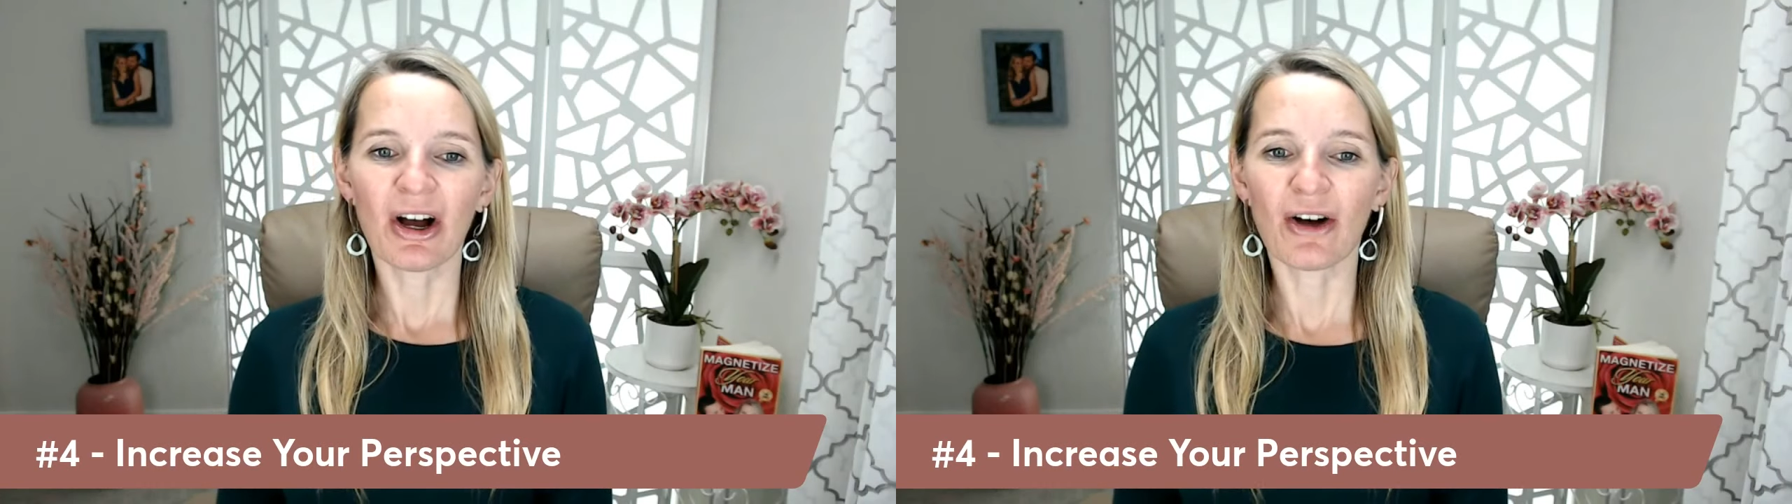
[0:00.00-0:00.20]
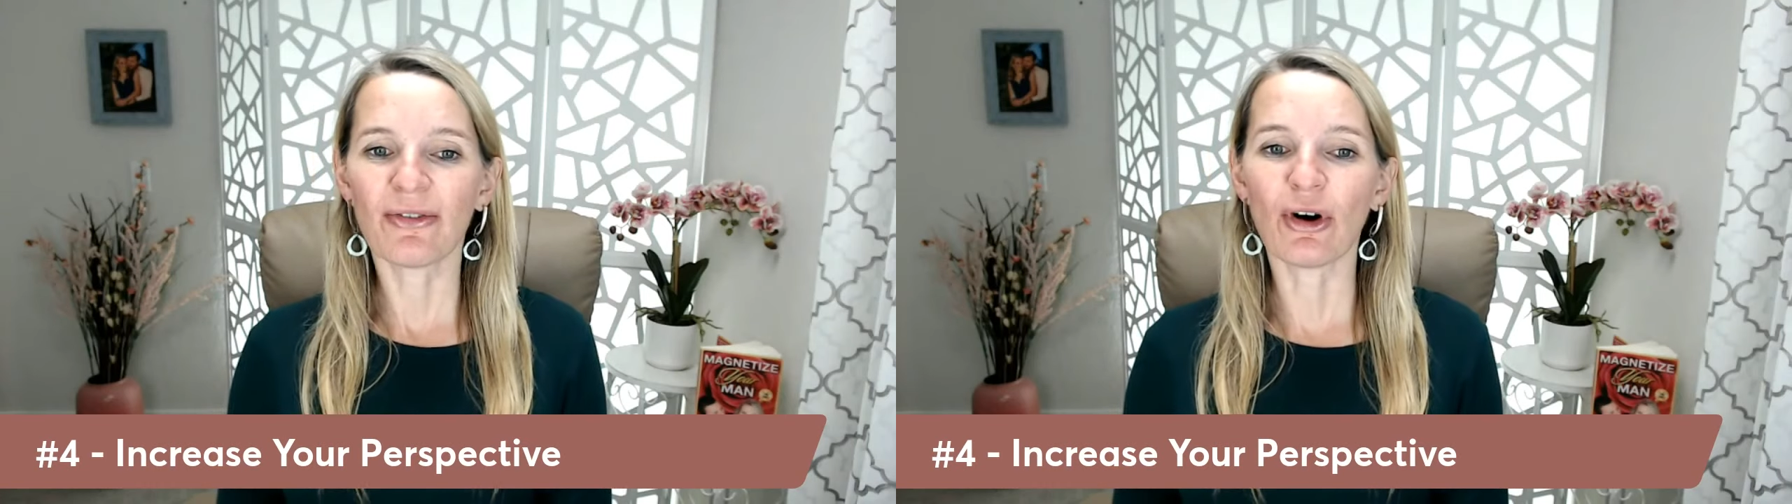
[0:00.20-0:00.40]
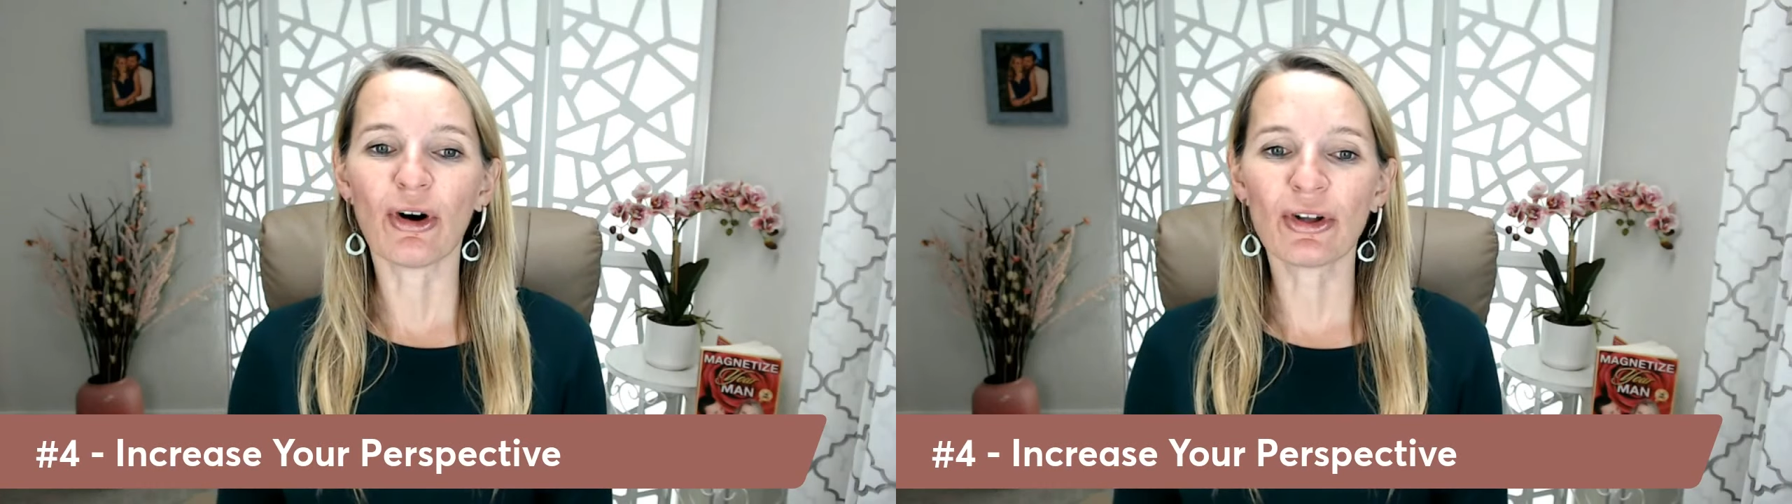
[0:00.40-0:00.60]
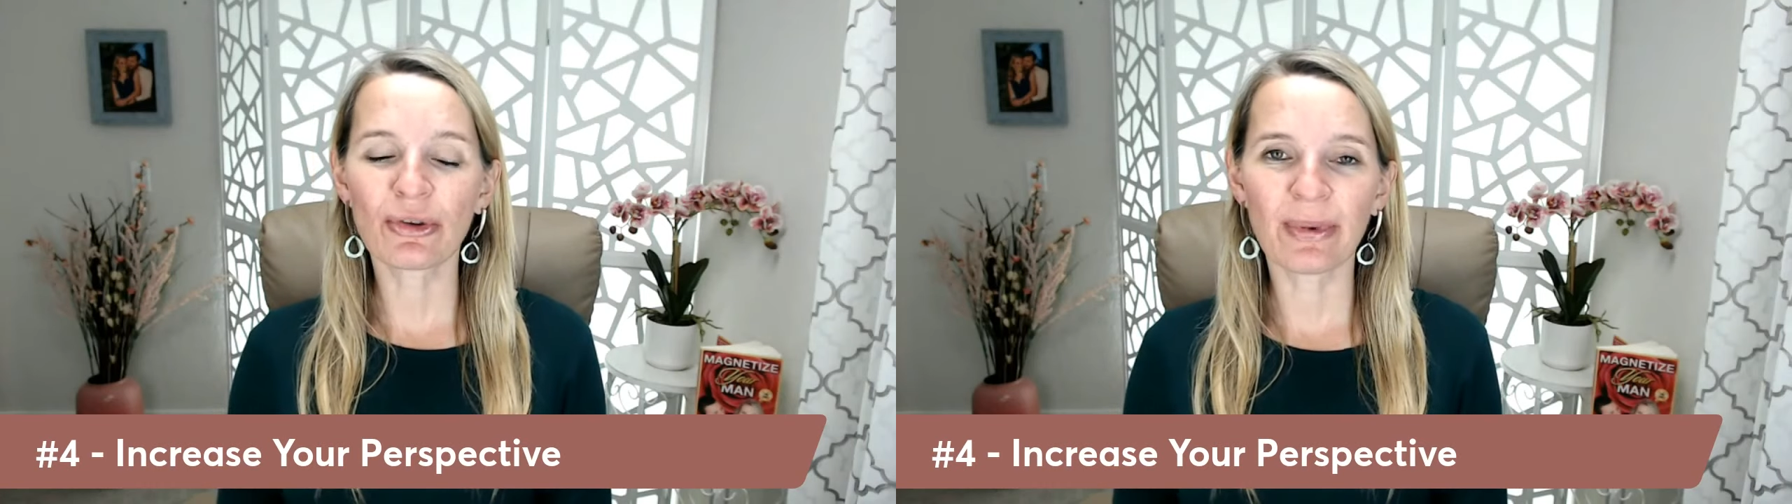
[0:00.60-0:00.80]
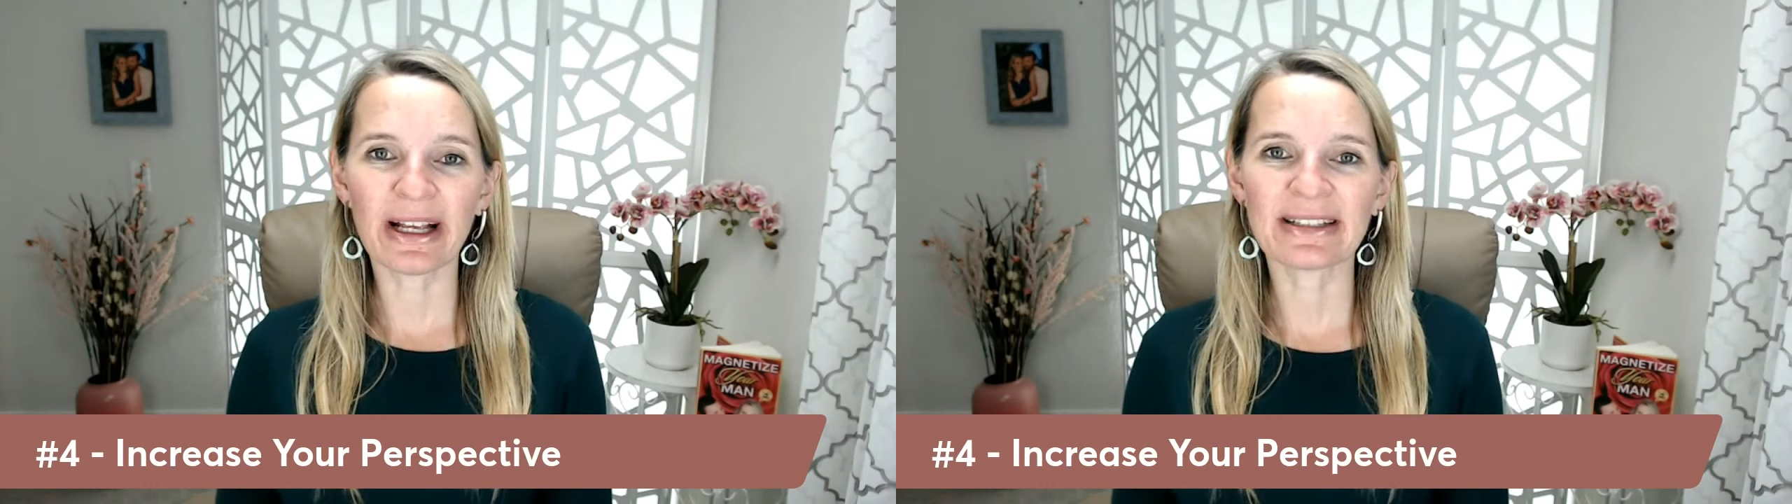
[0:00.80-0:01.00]
of all the
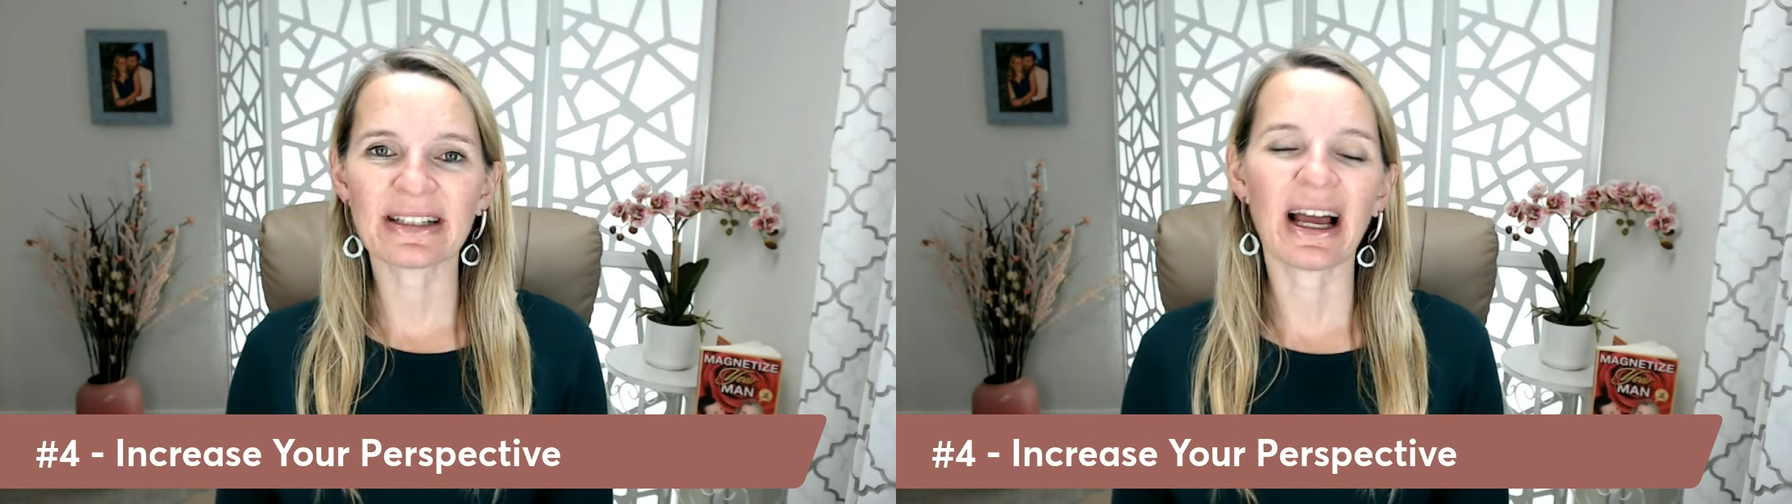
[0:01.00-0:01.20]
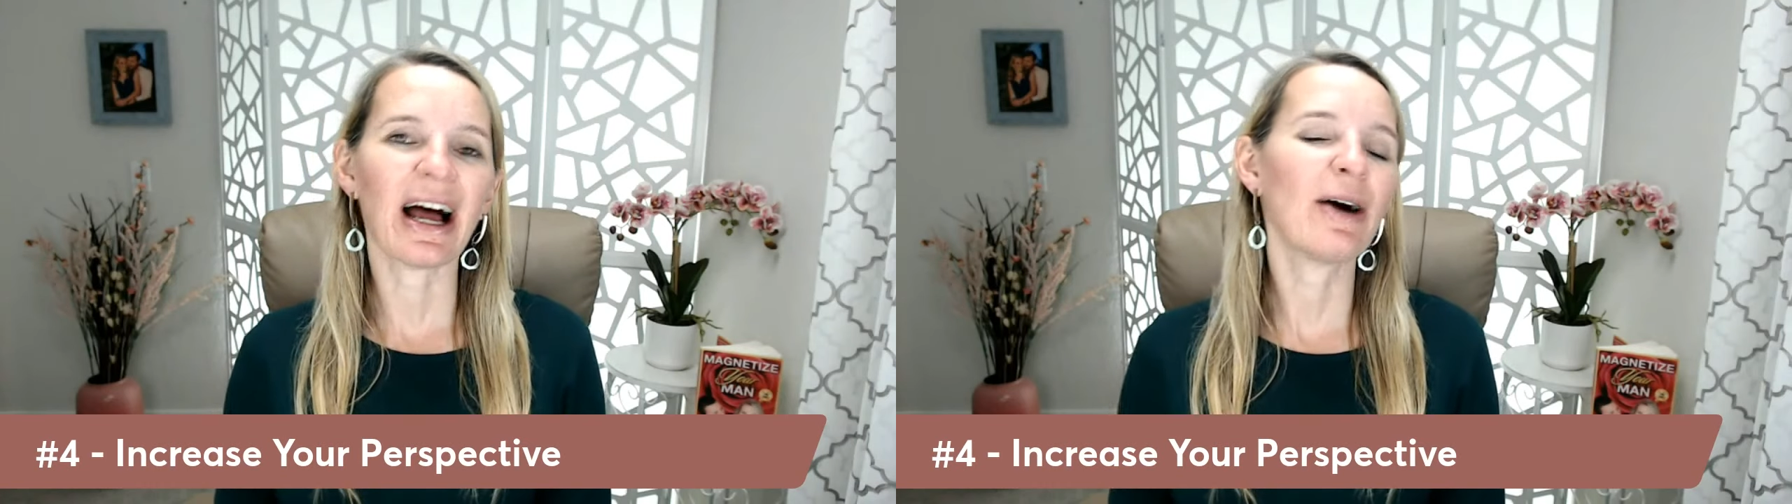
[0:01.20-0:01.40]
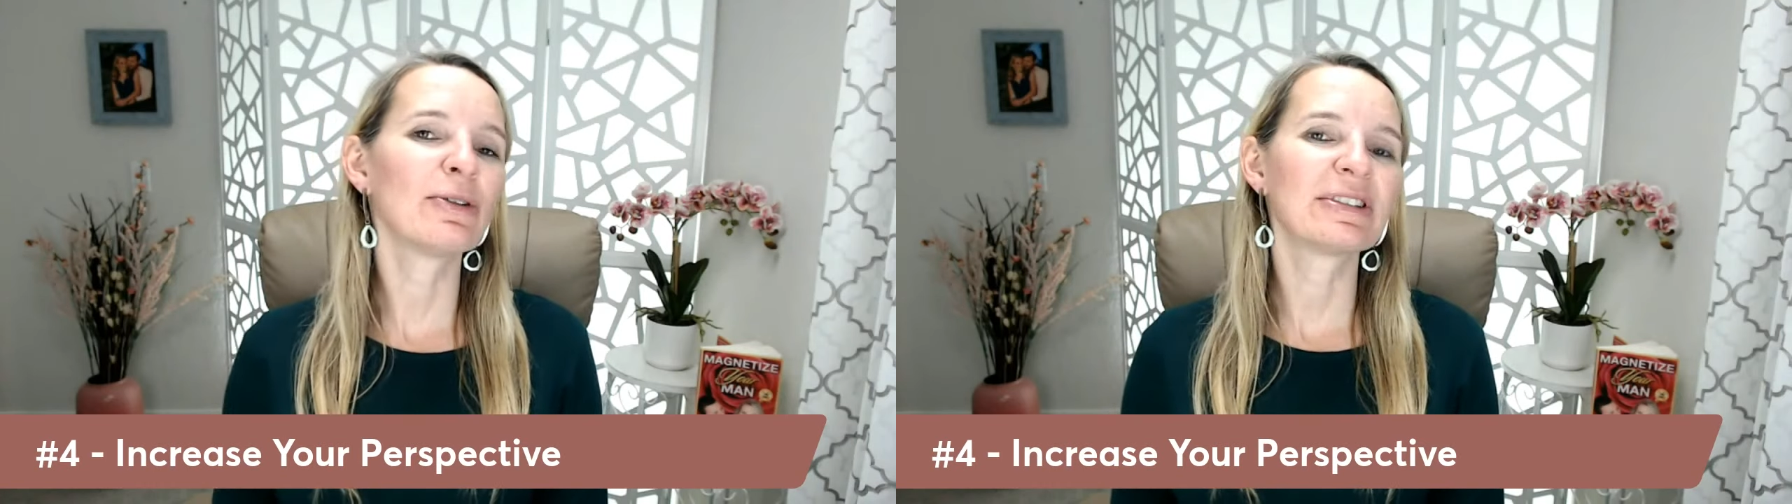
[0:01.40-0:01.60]
ways how